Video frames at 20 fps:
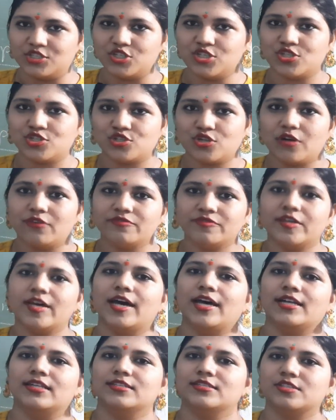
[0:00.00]
gist of the
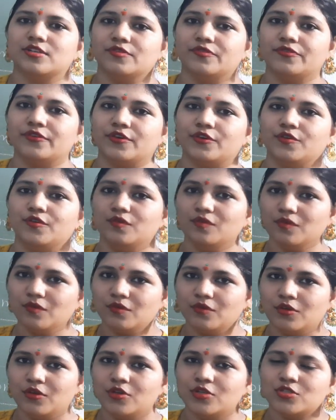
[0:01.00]
answer for
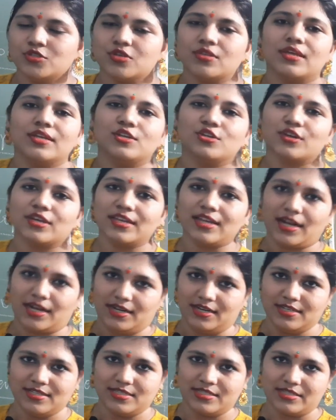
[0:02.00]
you so that you can
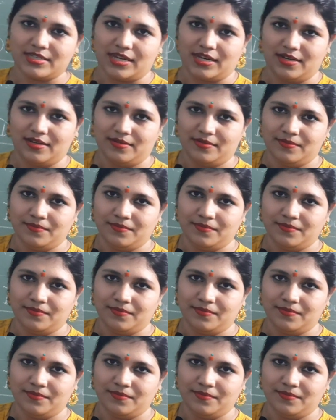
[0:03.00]
understand.